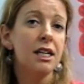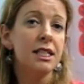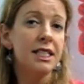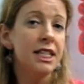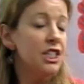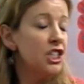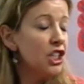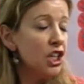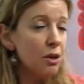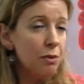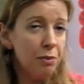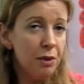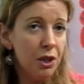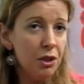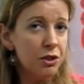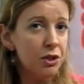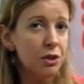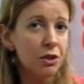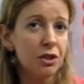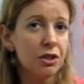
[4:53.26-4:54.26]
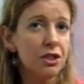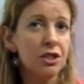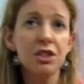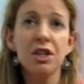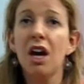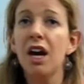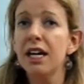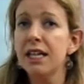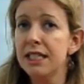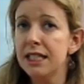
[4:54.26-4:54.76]
teaching computers,
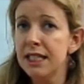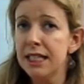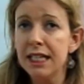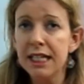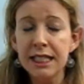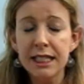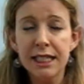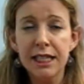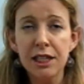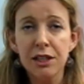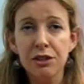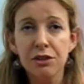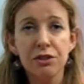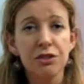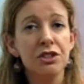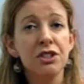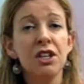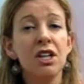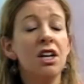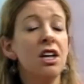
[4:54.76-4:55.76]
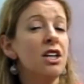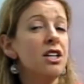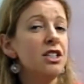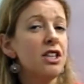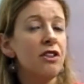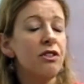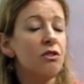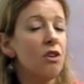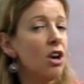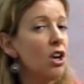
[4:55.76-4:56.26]
IT skills, So
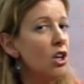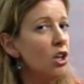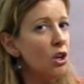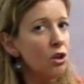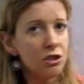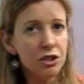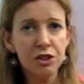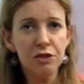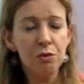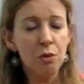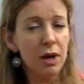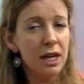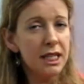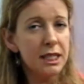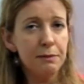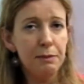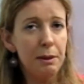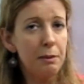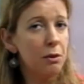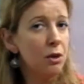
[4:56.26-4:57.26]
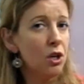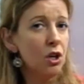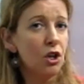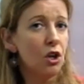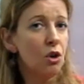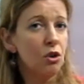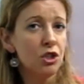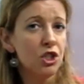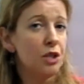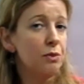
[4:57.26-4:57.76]
there are lots of ways people can
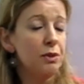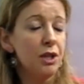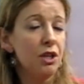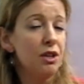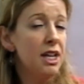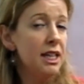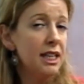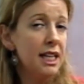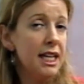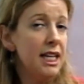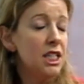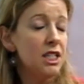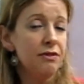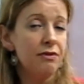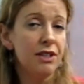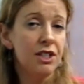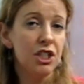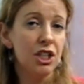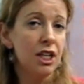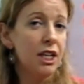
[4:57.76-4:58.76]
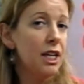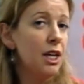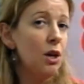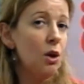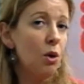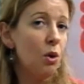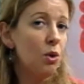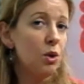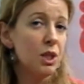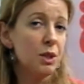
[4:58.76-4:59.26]
contribute, either individually
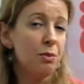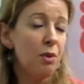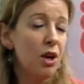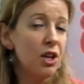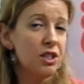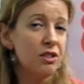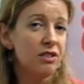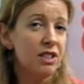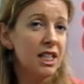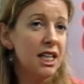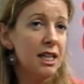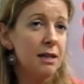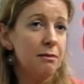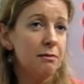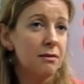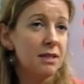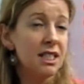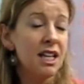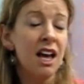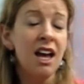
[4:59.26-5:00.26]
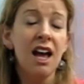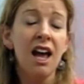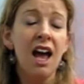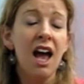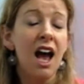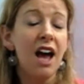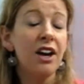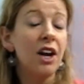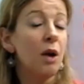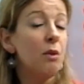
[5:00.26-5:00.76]
or as part of teams.
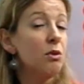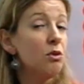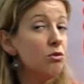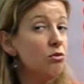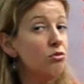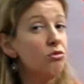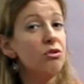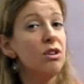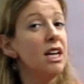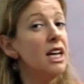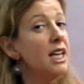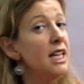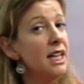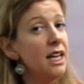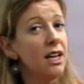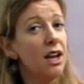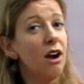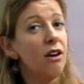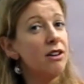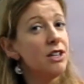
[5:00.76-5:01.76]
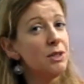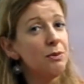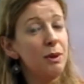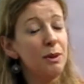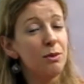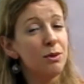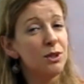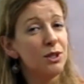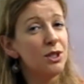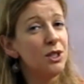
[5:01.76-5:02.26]
And I would really encourage
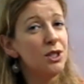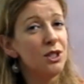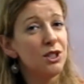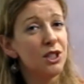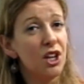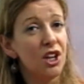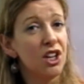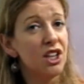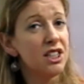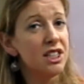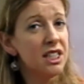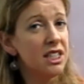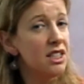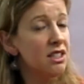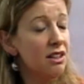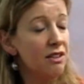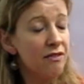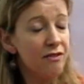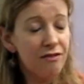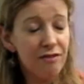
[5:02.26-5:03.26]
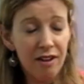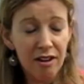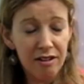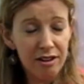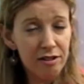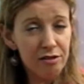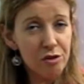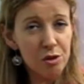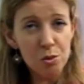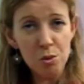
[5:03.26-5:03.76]
people to do so because it's a
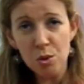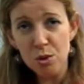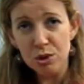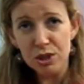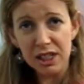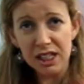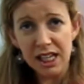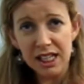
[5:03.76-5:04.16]
very rewarding